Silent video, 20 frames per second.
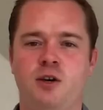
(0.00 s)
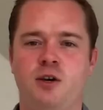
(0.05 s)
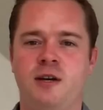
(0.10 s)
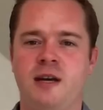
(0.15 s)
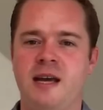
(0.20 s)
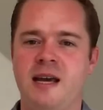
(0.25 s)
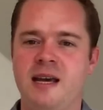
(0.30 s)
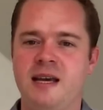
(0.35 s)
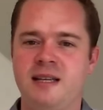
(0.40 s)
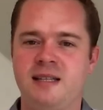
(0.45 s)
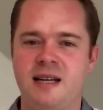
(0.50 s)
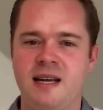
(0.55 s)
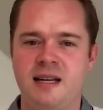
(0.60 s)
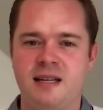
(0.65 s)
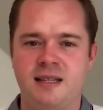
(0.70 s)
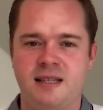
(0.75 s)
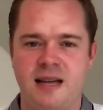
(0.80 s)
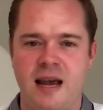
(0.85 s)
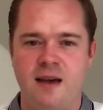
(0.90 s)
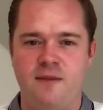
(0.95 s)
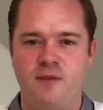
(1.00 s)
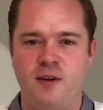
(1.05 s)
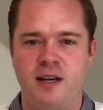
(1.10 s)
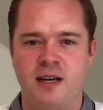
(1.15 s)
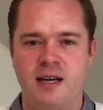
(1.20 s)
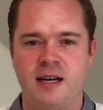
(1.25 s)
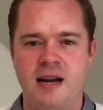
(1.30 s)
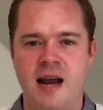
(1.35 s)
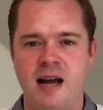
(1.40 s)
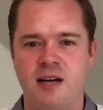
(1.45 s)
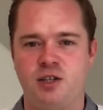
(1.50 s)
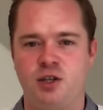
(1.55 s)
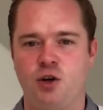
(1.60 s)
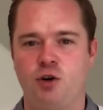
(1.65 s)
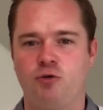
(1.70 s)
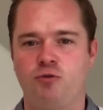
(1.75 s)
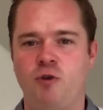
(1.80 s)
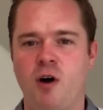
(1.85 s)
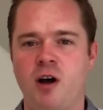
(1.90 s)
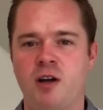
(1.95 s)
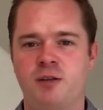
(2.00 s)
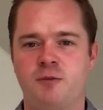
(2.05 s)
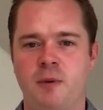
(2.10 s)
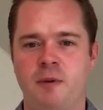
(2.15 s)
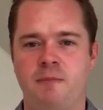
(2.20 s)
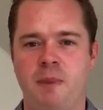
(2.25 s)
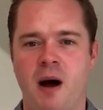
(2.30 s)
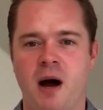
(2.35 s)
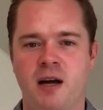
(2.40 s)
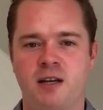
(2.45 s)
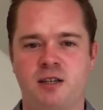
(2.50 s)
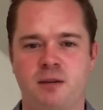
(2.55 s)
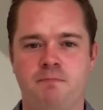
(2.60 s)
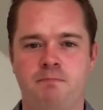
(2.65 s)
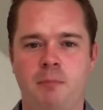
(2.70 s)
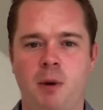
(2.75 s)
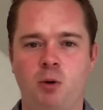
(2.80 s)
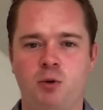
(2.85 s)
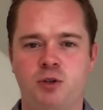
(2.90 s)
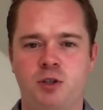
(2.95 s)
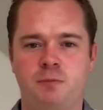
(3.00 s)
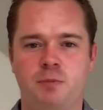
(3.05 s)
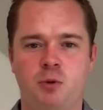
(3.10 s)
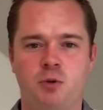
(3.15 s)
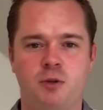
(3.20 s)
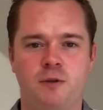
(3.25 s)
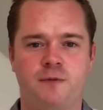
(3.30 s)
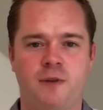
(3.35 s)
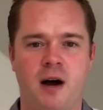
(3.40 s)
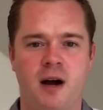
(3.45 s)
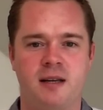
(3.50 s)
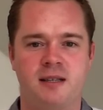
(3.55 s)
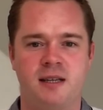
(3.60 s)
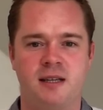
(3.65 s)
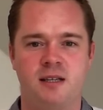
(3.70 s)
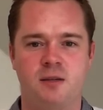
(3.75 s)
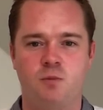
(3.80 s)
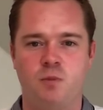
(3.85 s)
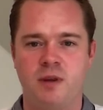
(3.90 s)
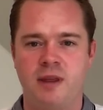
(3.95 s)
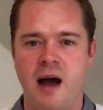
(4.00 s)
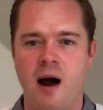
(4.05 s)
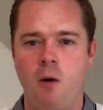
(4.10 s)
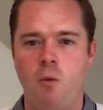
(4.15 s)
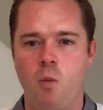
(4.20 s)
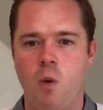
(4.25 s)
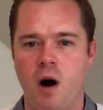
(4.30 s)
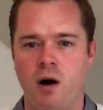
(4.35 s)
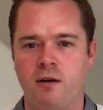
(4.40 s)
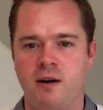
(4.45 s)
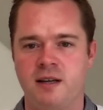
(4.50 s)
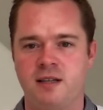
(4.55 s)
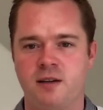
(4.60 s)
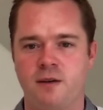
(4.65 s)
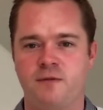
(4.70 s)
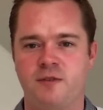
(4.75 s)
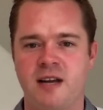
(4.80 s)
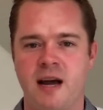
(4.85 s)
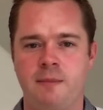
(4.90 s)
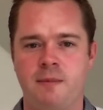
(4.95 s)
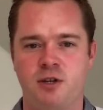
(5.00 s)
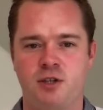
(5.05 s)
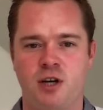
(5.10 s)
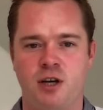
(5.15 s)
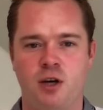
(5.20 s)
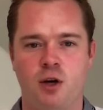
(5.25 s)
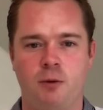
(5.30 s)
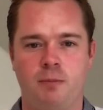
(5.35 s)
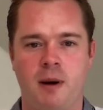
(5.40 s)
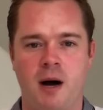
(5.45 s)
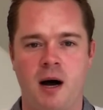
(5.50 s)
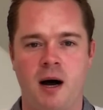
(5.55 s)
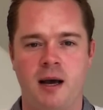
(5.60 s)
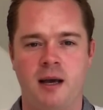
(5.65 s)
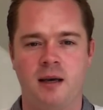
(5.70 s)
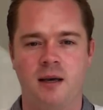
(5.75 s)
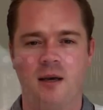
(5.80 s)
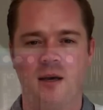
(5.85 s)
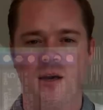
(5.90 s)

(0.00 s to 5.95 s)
can easily and safely connect your Raspberry Pi to multiple devices without worries of damaging your Pi.